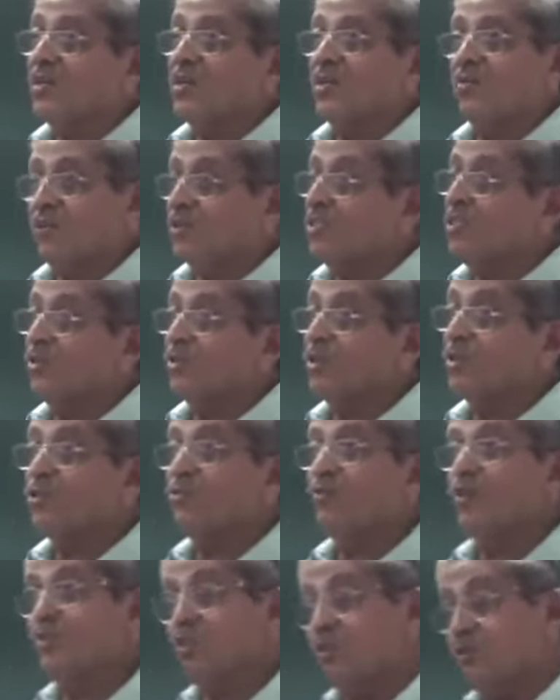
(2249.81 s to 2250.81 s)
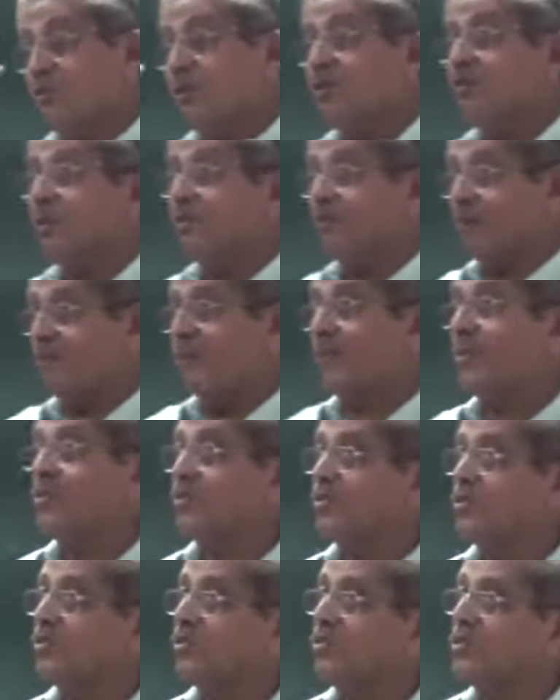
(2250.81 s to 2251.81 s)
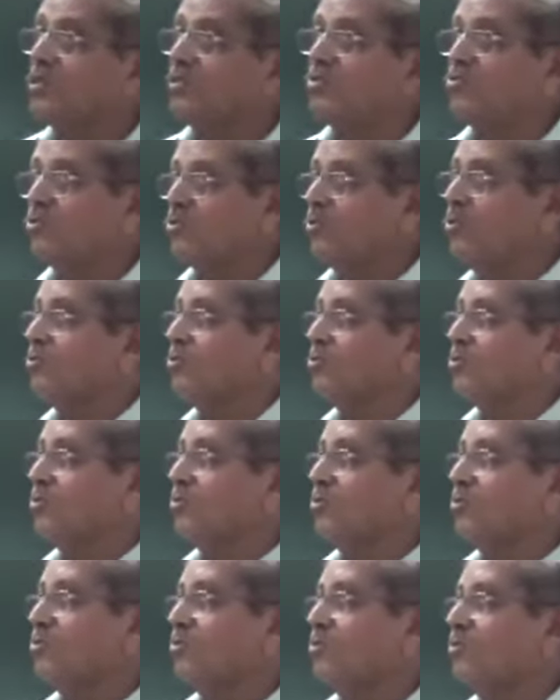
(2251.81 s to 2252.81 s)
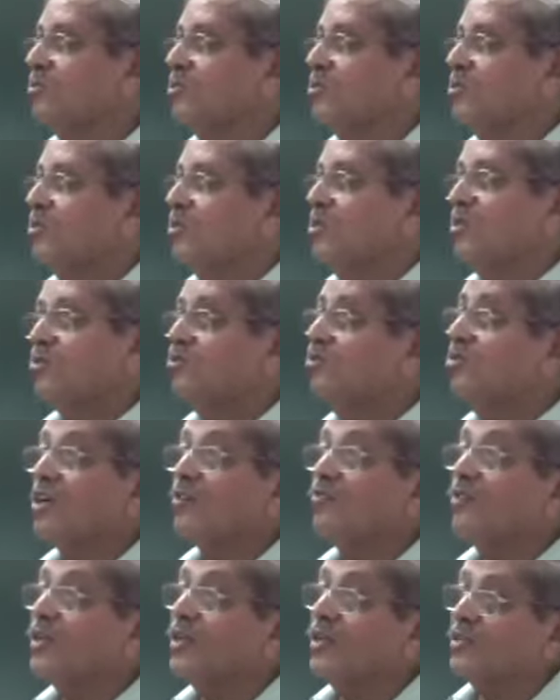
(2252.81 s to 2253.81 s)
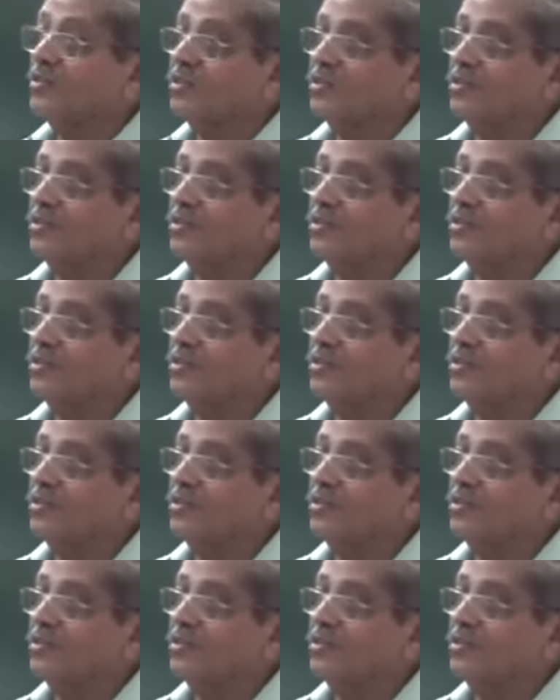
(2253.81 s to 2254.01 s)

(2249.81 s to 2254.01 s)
Once you understood, means it will remain permanent. You will not forget.